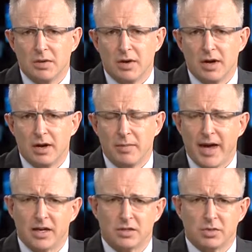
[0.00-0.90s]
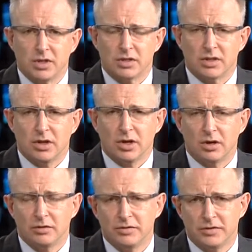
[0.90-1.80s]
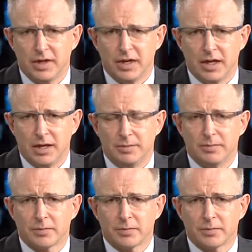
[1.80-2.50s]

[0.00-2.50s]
uh, management of um,